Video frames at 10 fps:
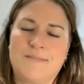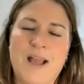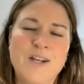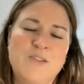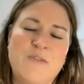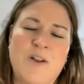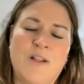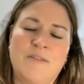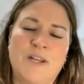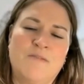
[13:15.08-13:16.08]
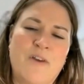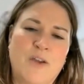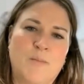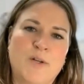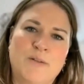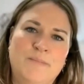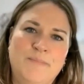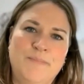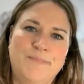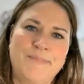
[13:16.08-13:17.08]
I just found all of it invaluable.
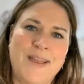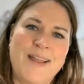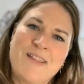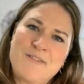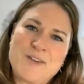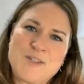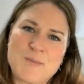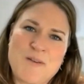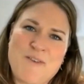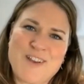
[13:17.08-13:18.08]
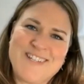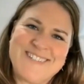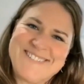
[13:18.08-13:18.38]
And I love that you're still my friend.